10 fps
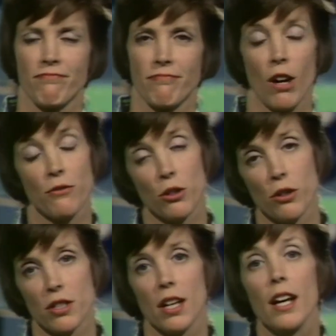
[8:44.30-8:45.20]
Of
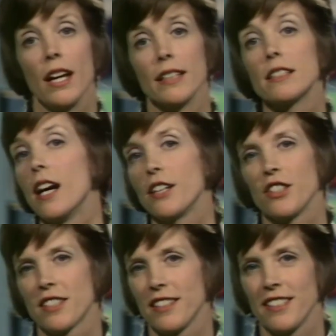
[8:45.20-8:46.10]
course, it's not
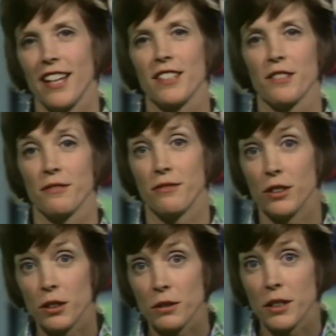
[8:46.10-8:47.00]
just the taste of
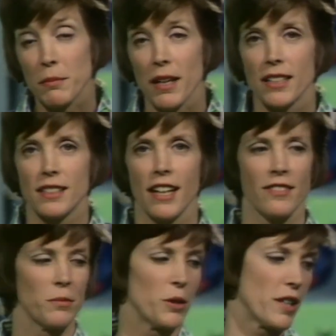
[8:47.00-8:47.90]
food that makes life
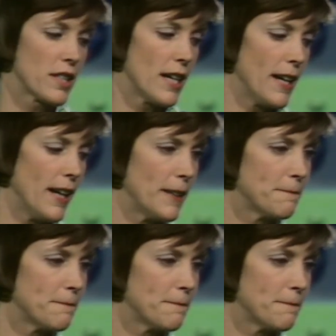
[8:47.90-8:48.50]
more exciting.